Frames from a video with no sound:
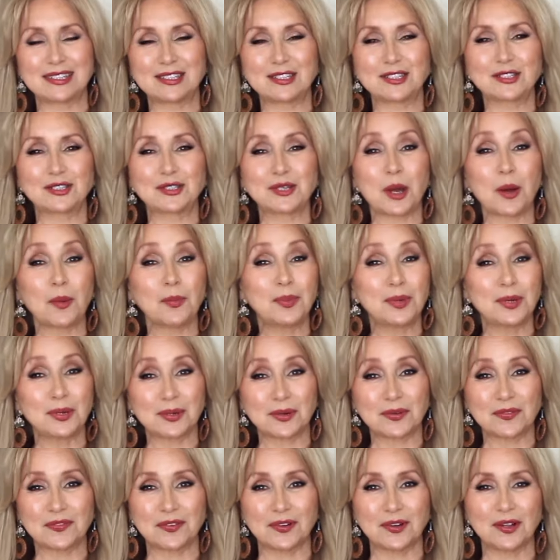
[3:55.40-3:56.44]
It's so
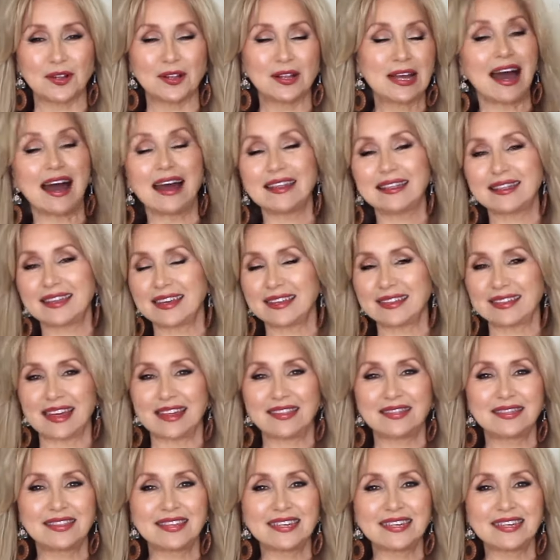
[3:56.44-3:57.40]
beautiful. I think that